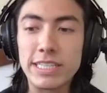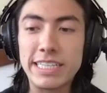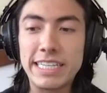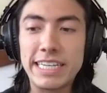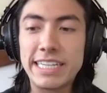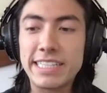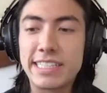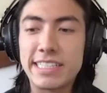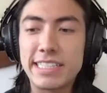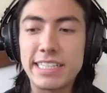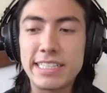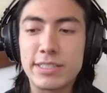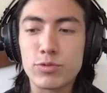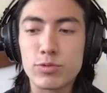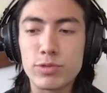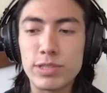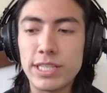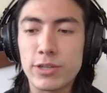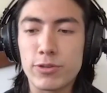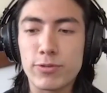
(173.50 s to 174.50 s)
It's
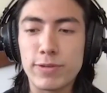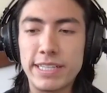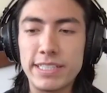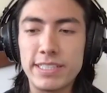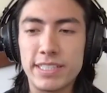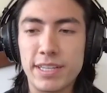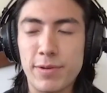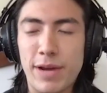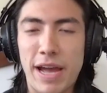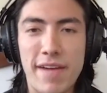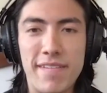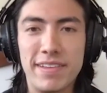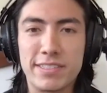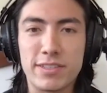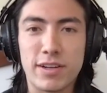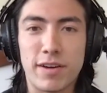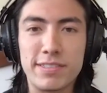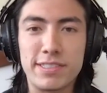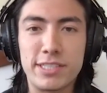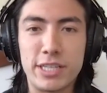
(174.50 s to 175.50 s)
really crazy that we're having this
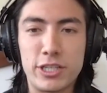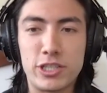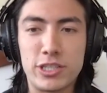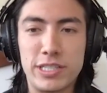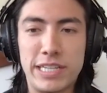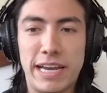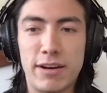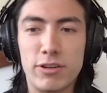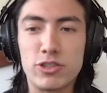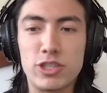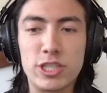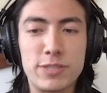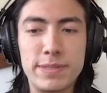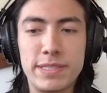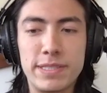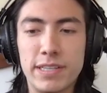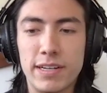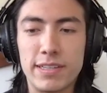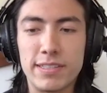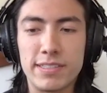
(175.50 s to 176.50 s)
conversation now, just
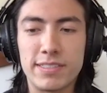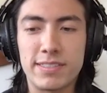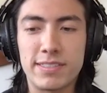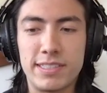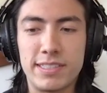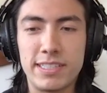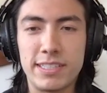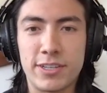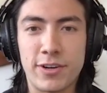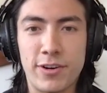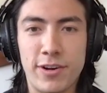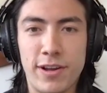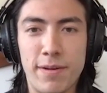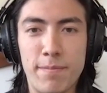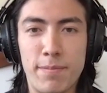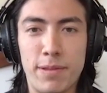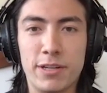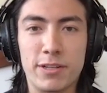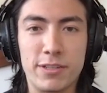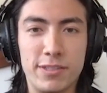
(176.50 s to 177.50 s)
because the
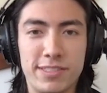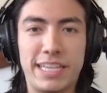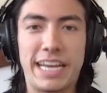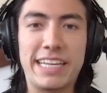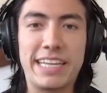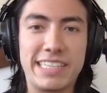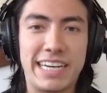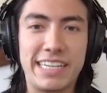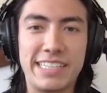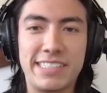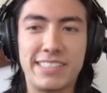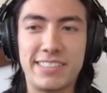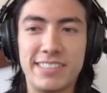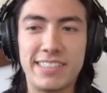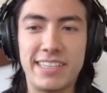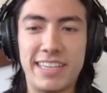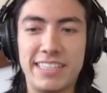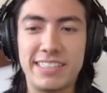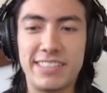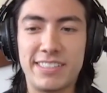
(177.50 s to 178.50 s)
current political zeitgeist
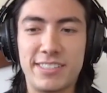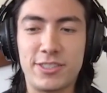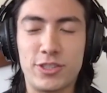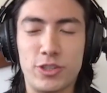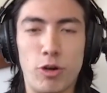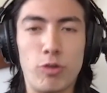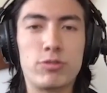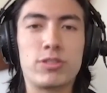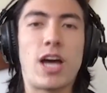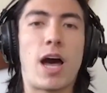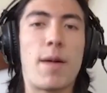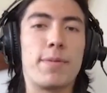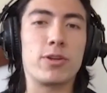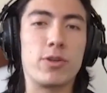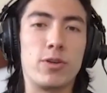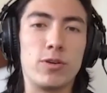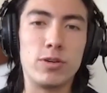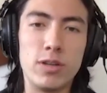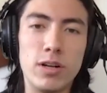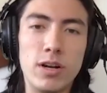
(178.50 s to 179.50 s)
is so
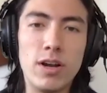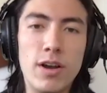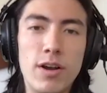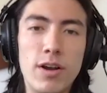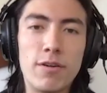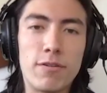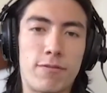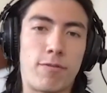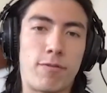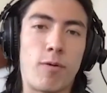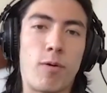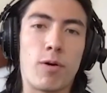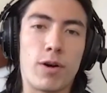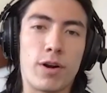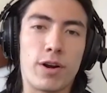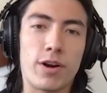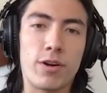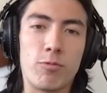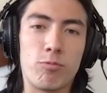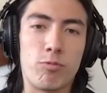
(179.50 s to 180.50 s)
topical
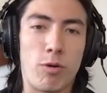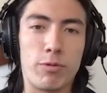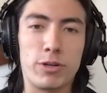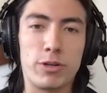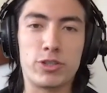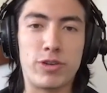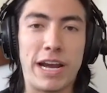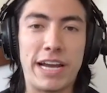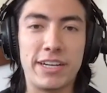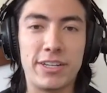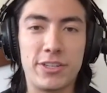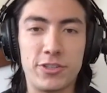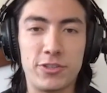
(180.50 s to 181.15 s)
for what we're trying to do,